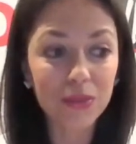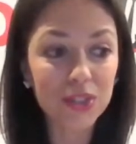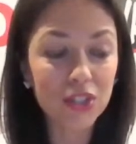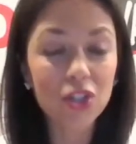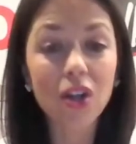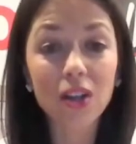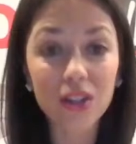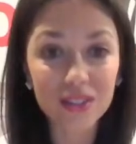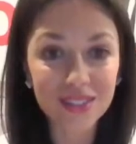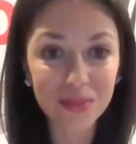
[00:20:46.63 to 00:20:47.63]
It was such an
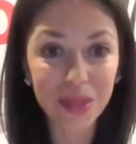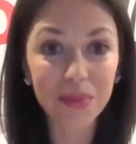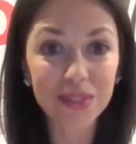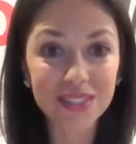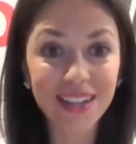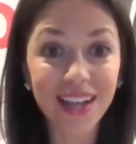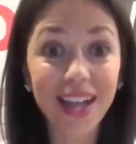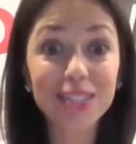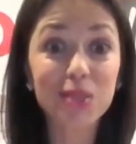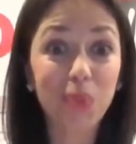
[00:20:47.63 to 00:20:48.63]
honor to be able to say,
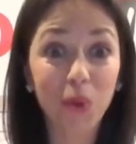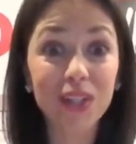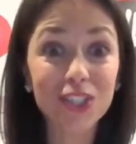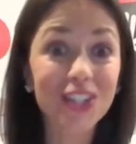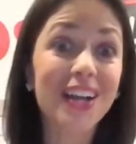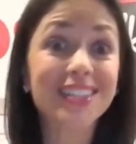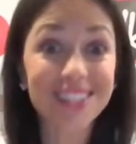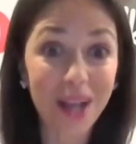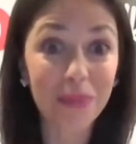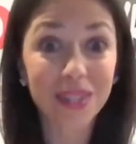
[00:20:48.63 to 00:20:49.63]
I spoke at
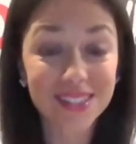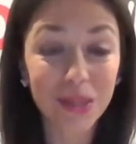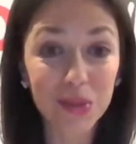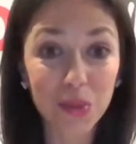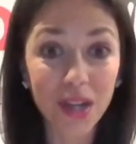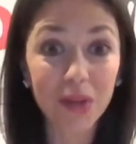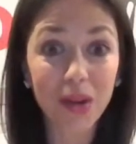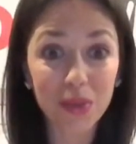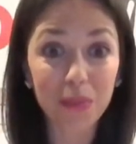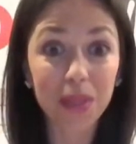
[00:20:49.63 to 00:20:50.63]
Johns Hopkins. I was walking
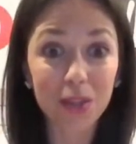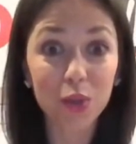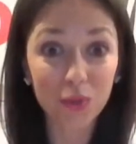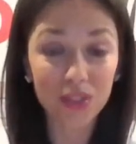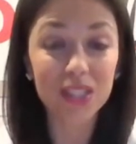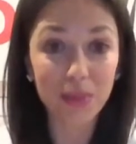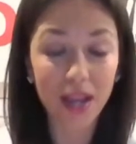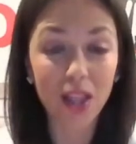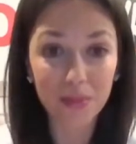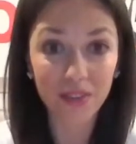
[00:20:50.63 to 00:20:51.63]
around with a big goofy
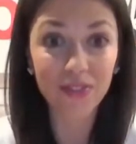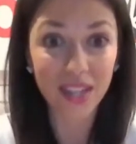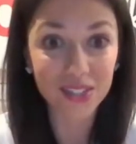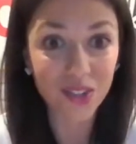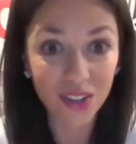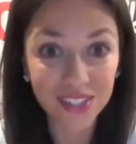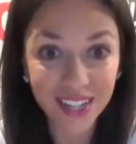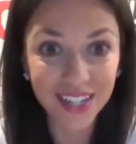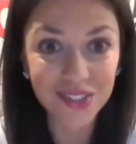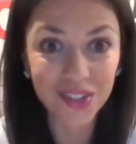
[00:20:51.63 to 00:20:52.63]
smile on my face all
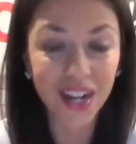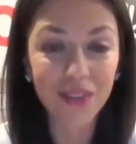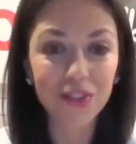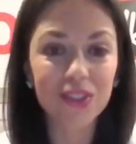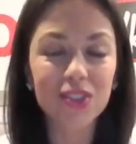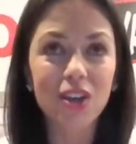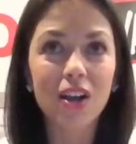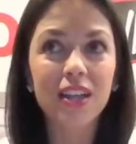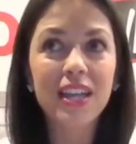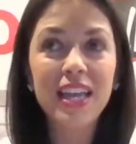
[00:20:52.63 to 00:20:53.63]
day yesterday after this
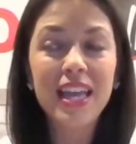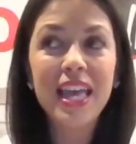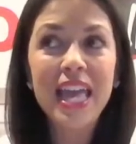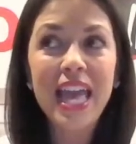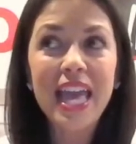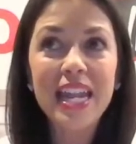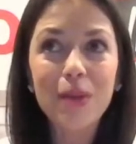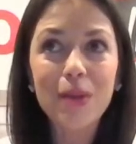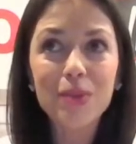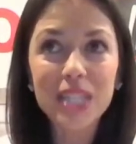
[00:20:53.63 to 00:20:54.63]
talk. And
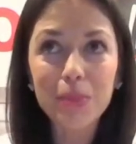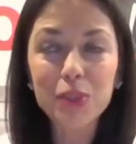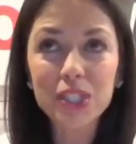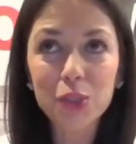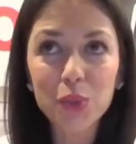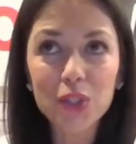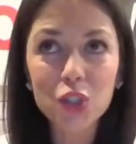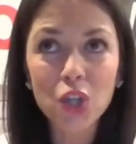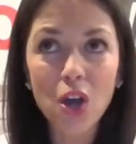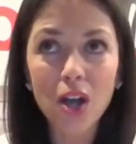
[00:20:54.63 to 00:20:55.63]
I was able to do this
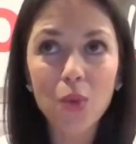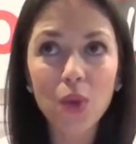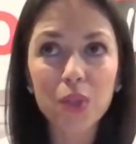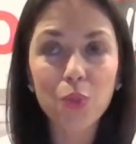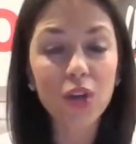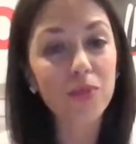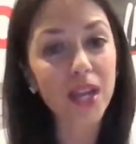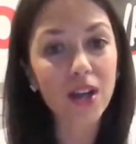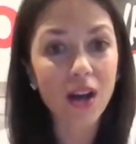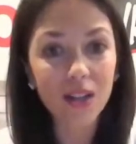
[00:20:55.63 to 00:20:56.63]
talk with one of my
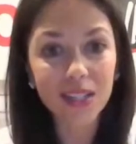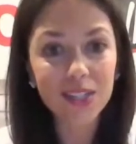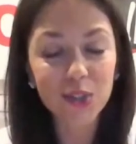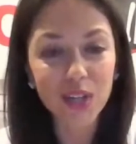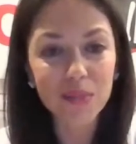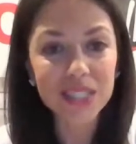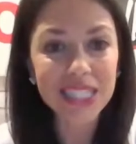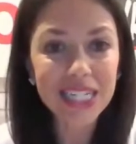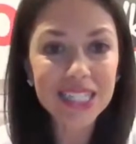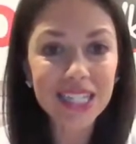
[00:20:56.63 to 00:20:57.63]
colleagues. Her name is
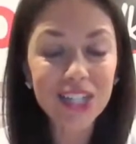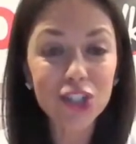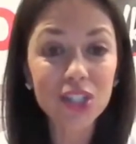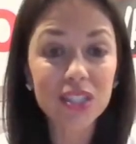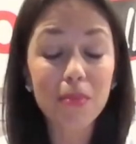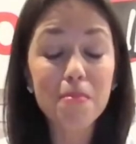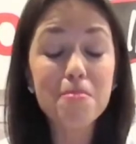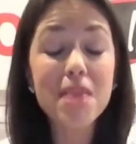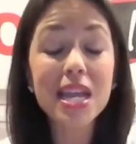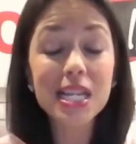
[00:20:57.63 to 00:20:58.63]
Lisa, and she's an
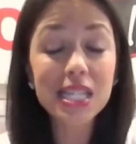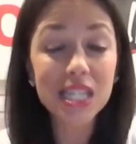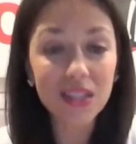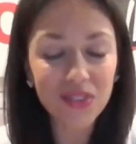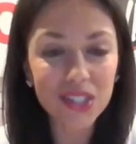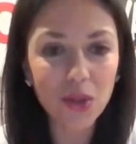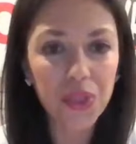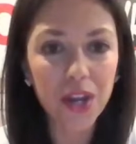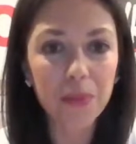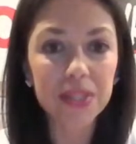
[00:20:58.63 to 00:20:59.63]
amazing physical
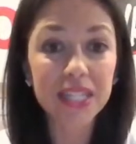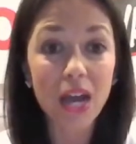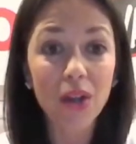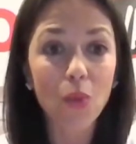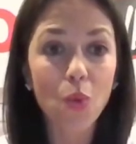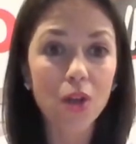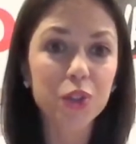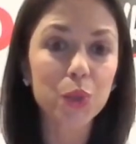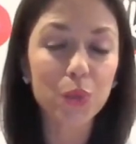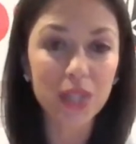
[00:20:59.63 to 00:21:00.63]
therapist out at
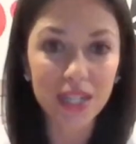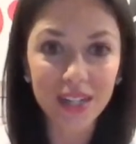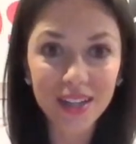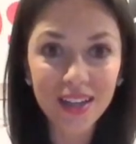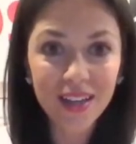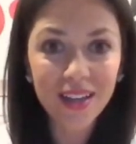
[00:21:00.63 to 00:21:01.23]
Walter Reed.